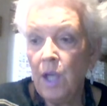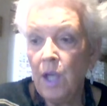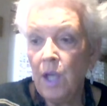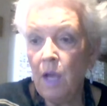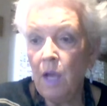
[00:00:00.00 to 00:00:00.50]

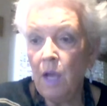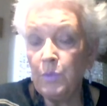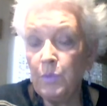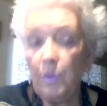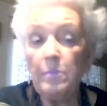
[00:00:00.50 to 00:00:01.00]
was
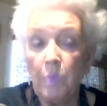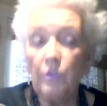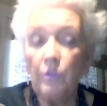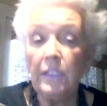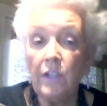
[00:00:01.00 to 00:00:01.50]
pretty
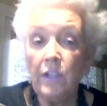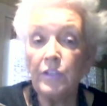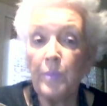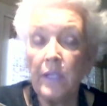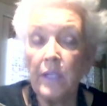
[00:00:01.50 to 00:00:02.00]
boldly launched
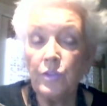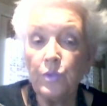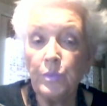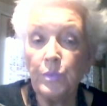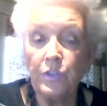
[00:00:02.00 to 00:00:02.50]
by
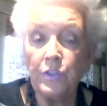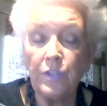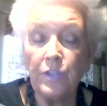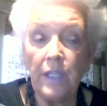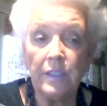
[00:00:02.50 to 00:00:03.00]
George Bush
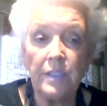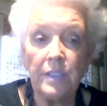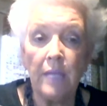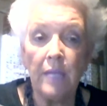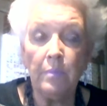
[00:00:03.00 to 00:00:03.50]
at the
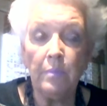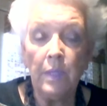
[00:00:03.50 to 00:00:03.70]
time.